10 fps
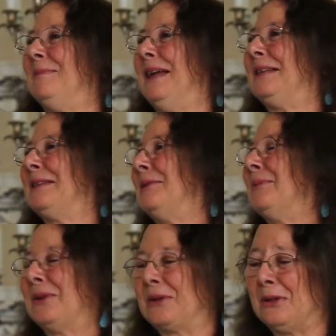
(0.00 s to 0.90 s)
they make
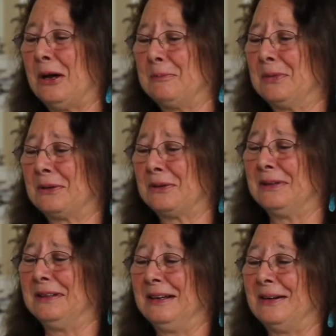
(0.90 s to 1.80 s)
them look a lot bigger
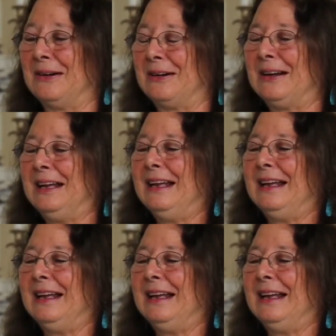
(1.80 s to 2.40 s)
than they are.